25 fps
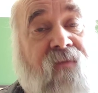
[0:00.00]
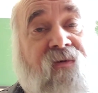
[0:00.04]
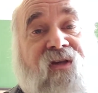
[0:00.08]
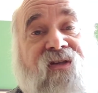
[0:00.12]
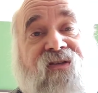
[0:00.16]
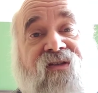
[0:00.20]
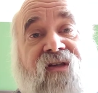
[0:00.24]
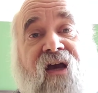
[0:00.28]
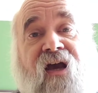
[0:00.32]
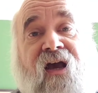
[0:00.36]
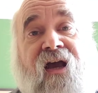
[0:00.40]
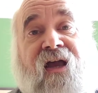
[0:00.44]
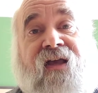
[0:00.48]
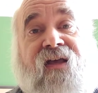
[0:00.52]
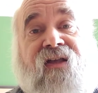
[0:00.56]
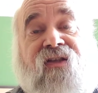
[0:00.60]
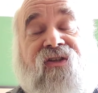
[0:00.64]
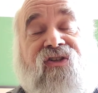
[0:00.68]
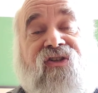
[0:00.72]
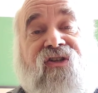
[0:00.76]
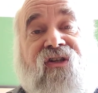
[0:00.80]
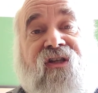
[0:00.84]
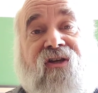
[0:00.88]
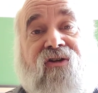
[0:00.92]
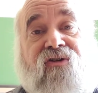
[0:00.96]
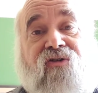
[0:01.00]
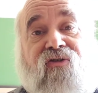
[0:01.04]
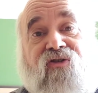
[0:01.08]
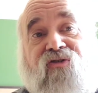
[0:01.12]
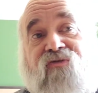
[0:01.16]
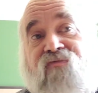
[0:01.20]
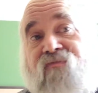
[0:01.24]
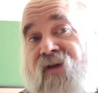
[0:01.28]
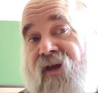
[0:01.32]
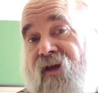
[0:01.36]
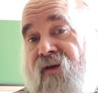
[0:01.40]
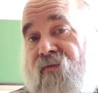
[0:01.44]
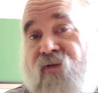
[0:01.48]
it's high-end
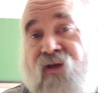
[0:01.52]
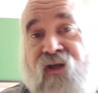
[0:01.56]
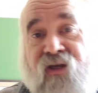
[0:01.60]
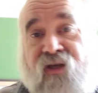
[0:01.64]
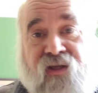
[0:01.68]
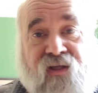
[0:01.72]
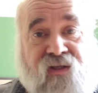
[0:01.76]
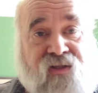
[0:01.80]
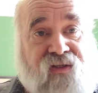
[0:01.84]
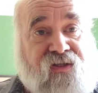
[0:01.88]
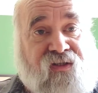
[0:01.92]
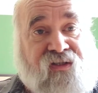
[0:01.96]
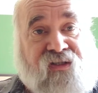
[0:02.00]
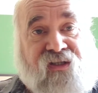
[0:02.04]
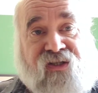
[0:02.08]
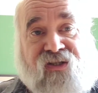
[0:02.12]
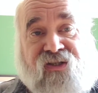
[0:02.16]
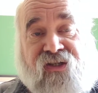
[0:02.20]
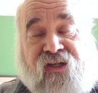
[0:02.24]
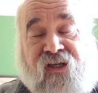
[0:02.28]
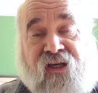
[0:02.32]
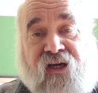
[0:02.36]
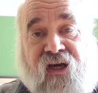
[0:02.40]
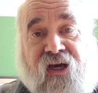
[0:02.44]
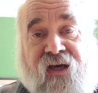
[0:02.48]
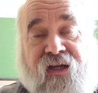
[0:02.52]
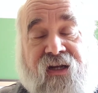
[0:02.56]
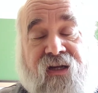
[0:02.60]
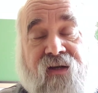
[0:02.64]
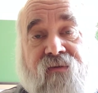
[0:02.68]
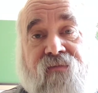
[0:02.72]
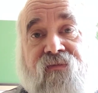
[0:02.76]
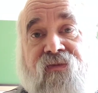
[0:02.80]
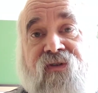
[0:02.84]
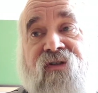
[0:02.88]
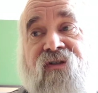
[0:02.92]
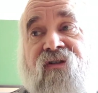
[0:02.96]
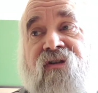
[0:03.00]
sneakers, maybe it's Disney
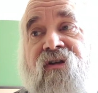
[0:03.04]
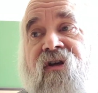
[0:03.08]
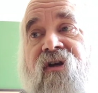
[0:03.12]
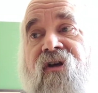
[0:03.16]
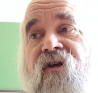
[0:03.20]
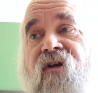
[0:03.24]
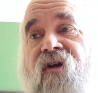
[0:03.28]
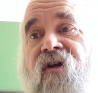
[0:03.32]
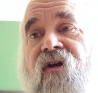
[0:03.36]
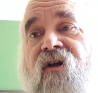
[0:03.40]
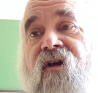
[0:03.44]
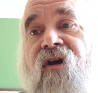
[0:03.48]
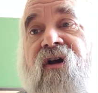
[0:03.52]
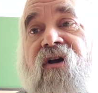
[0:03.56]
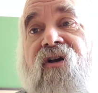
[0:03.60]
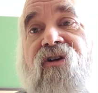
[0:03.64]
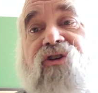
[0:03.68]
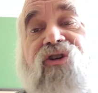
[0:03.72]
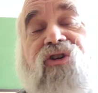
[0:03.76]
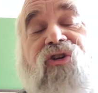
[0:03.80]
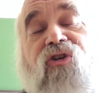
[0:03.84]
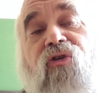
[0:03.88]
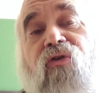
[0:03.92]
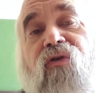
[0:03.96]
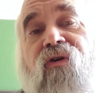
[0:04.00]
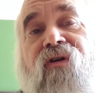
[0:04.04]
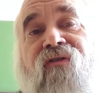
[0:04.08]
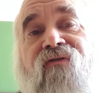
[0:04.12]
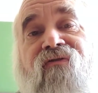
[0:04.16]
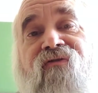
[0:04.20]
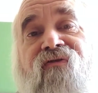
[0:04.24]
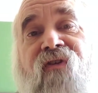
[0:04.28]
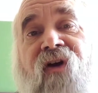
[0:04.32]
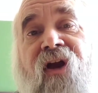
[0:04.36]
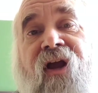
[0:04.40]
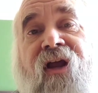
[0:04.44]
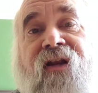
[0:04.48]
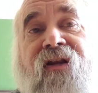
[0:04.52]
items. You can
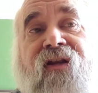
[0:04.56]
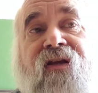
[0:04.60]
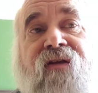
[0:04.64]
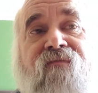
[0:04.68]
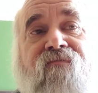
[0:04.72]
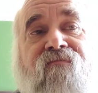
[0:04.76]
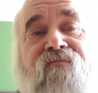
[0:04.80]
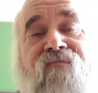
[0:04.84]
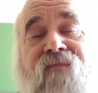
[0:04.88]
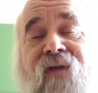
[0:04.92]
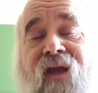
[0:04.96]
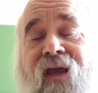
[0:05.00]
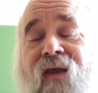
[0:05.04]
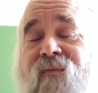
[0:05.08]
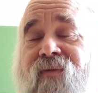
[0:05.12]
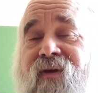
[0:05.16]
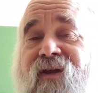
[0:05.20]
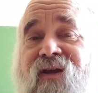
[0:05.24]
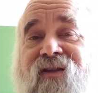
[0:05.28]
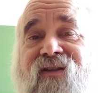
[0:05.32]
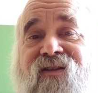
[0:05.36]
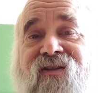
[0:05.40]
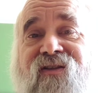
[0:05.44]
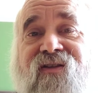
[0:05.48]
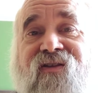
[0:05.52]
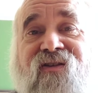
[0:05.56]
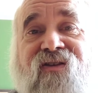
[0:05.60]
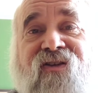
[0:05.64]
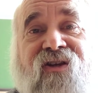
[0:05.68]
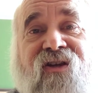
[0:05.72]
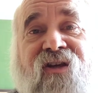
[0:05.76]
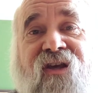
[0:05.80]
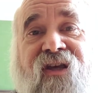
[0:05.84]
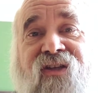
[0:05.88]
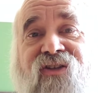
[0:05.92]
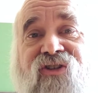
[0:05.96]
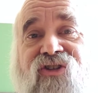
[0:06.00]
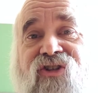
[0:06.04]
find it. Maybe it's
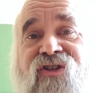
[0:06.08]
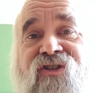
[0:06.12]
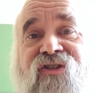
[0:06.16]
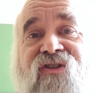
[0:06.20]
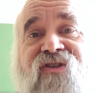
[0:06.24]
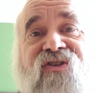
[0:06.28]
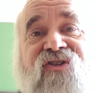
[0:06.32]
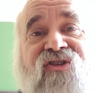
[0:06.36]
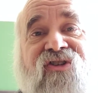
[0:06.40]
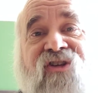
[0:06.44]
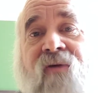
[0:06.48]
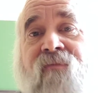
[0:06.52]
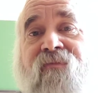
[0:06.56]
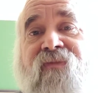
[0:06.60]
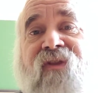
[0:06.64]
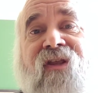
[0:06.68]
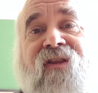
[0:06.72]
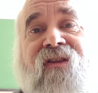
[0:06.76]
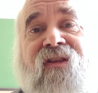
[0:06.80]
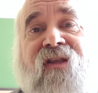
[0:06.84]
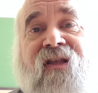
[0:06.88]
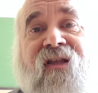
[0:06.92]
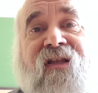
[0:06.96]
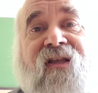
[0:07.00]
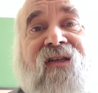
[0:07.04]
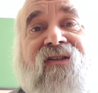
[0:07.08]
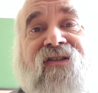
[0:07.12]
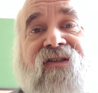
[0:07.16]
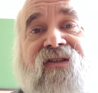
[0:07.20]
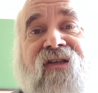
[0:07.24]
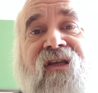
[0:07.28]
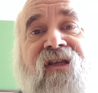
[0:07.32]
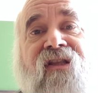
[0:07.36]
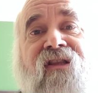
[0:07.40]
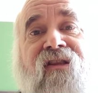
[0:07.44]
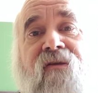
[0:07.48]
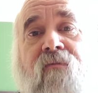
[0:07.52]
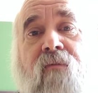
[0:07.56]
just something that is
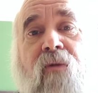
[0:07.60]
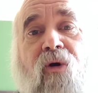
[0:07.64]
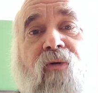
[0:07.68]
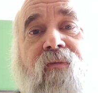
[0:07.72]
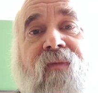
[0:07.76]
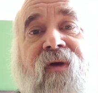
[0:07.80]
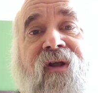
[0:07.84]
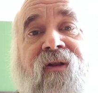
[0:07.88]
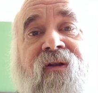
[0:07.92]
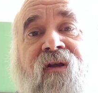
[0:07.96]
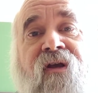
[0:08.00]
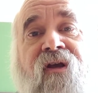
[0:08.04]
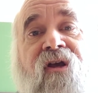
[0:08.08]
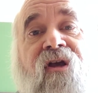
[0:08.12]
in the moment.